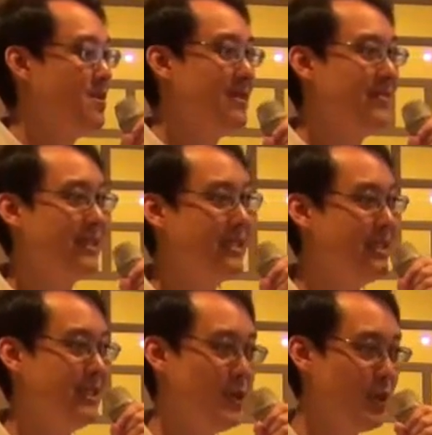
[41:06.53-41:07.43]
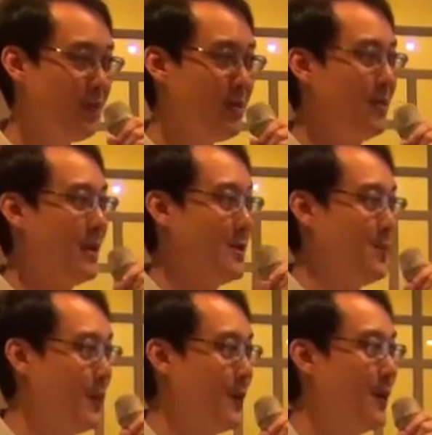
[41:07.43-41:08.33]
you don't have the He Qin, it would have been much
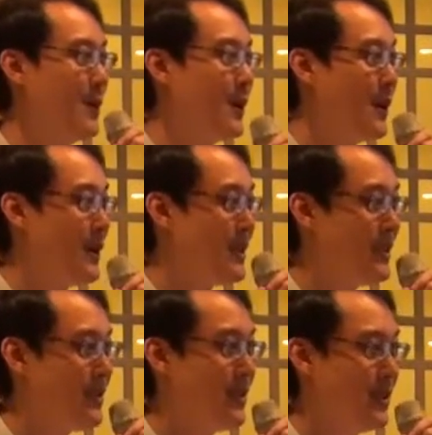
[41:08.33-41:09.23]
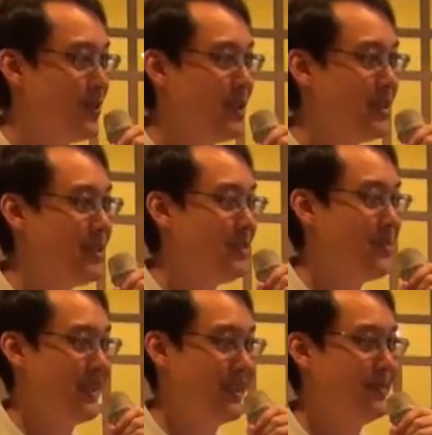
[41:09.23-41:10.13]
more. So it's rather
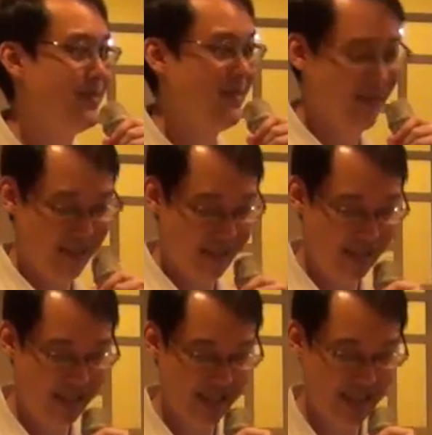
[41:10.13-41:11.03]
effective in that